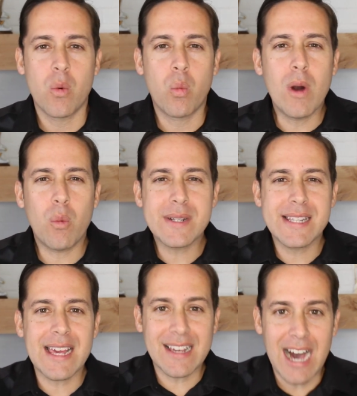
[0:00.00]
What was
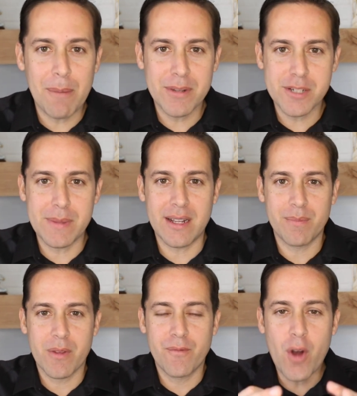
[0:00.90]
the accomplishment?
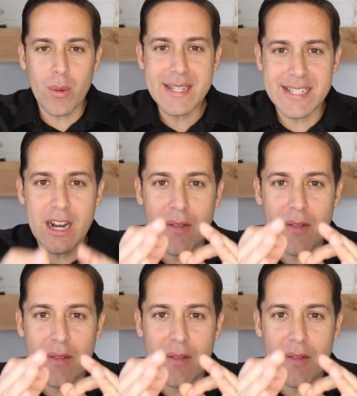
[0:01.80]
Focus in